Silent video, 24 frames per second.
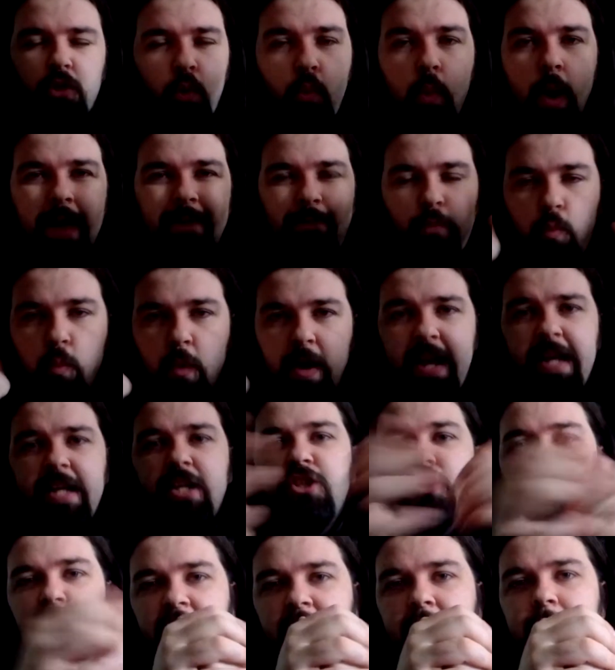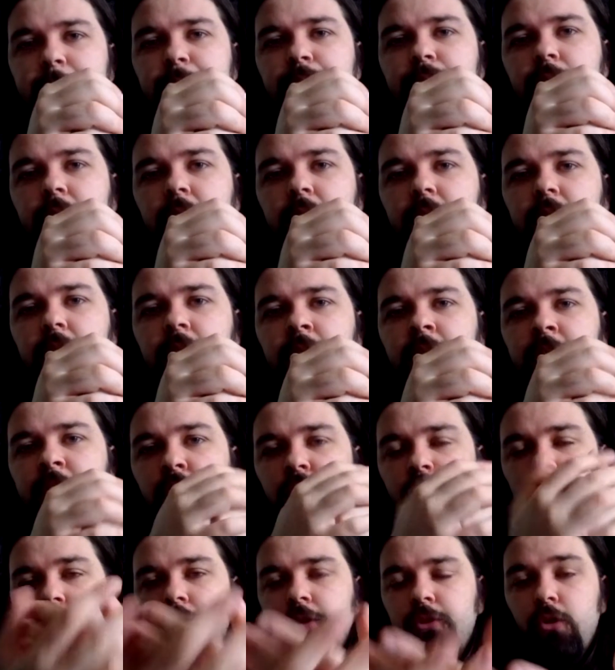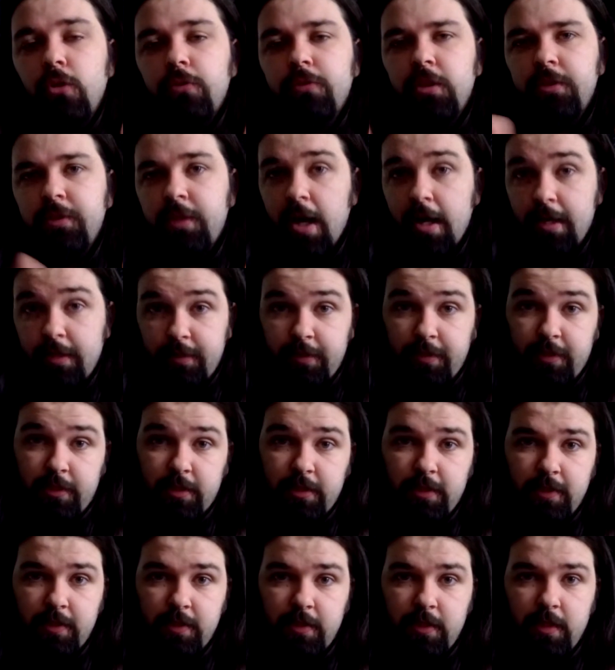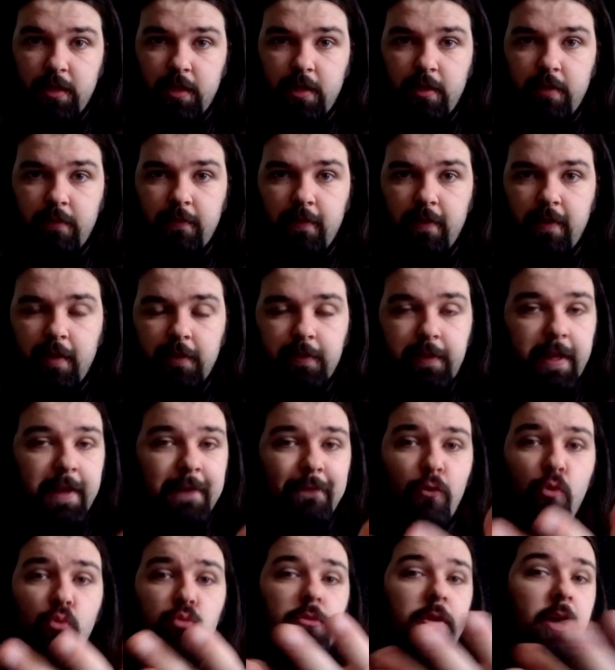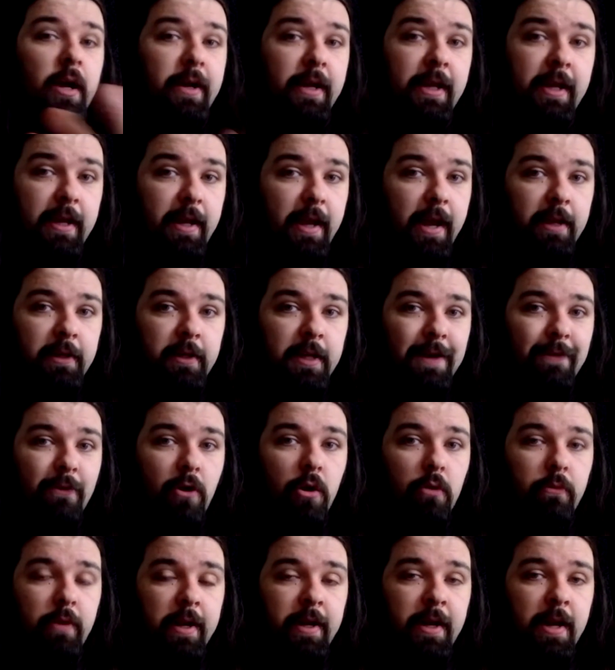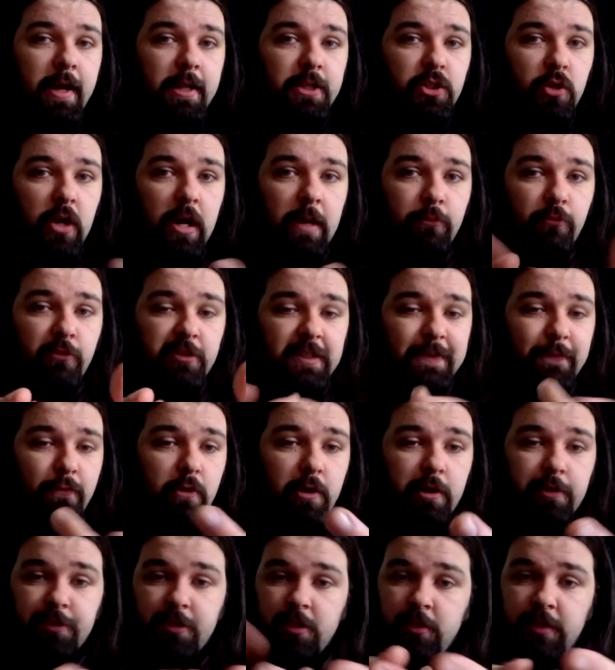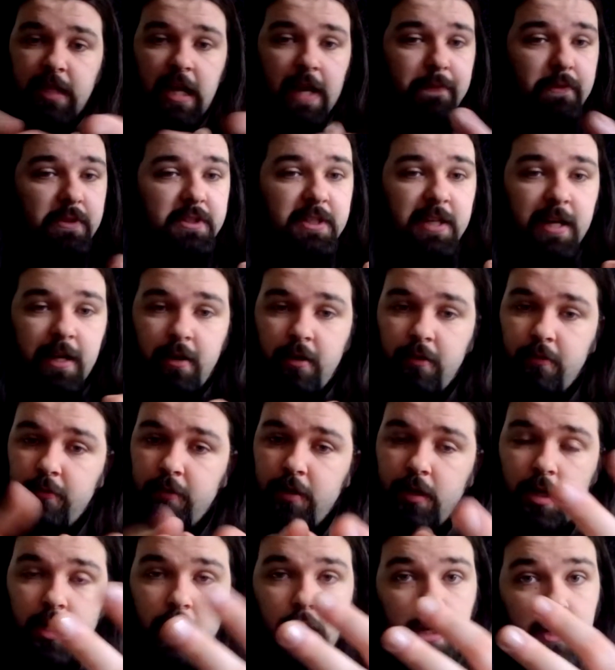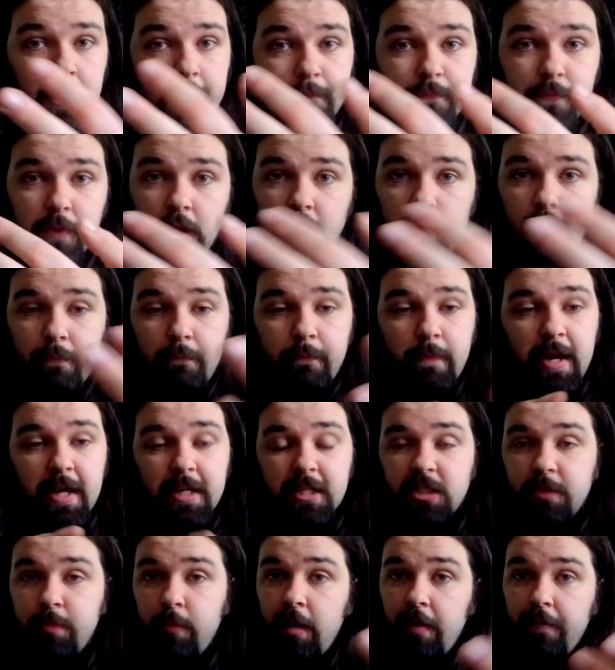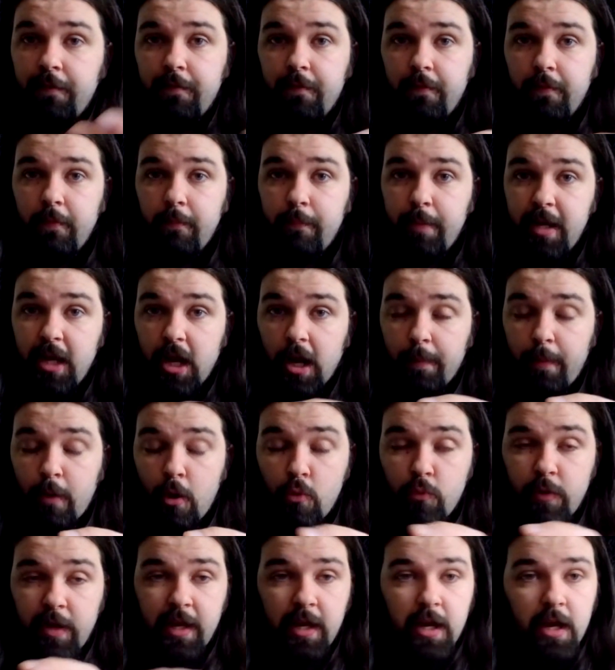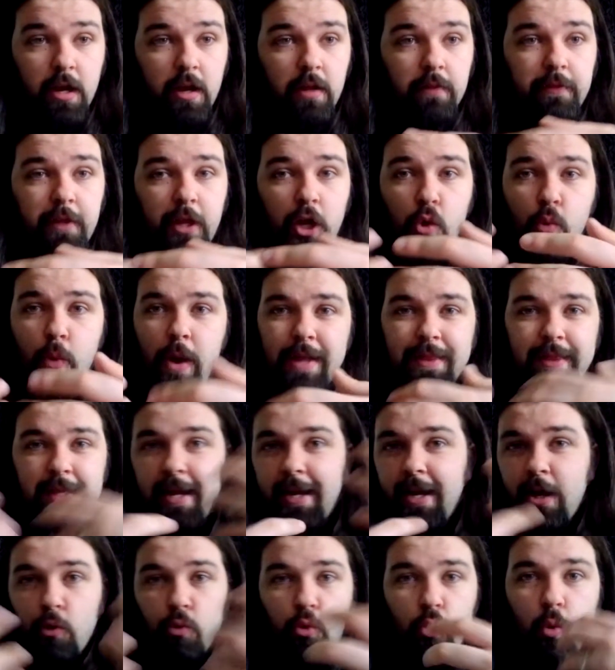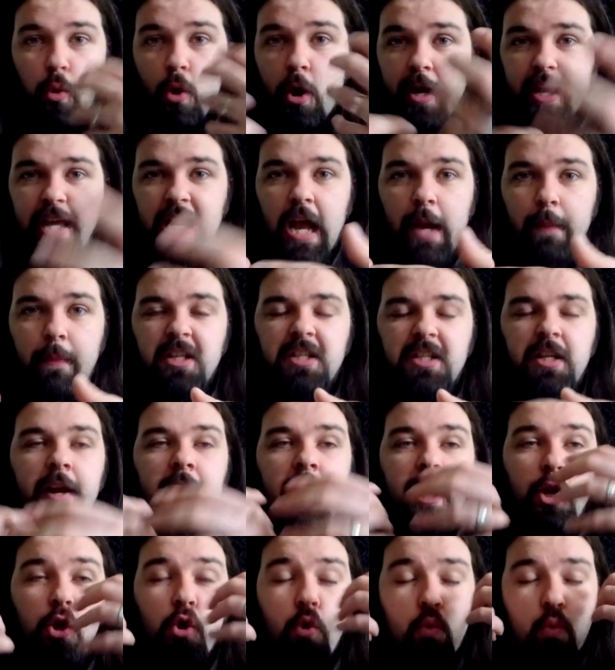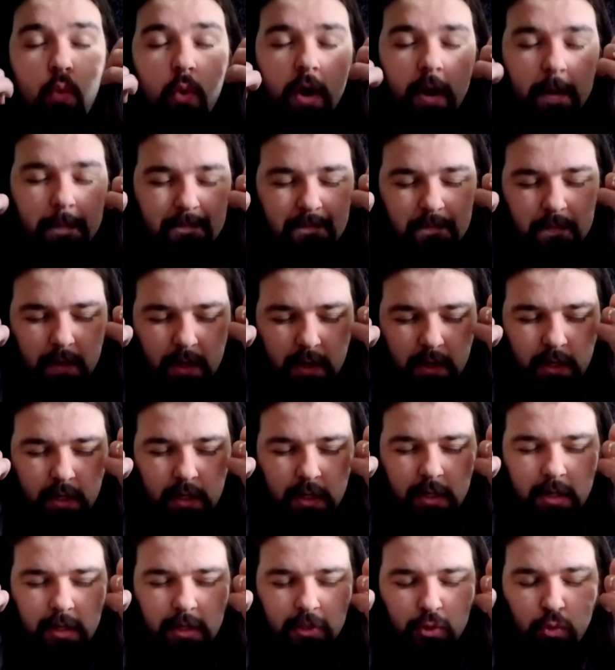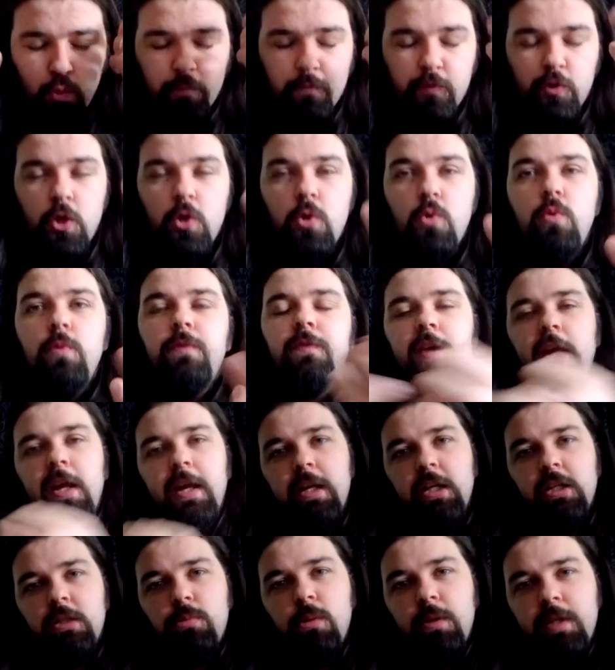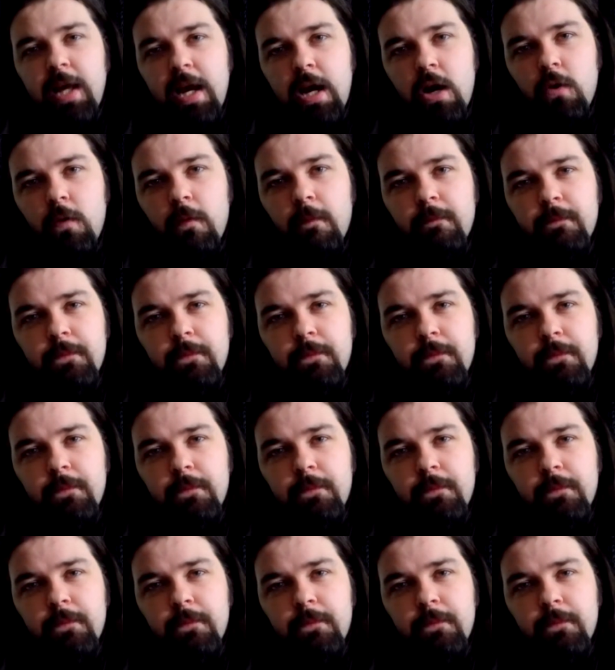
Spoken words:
whatever weird shit the Doctor does. They've all done it in their time. Christopher Eccleston, David Tennant, Matt Smith, Peter Capaldi. They all had their little quirky habits, and they all sort of knew things without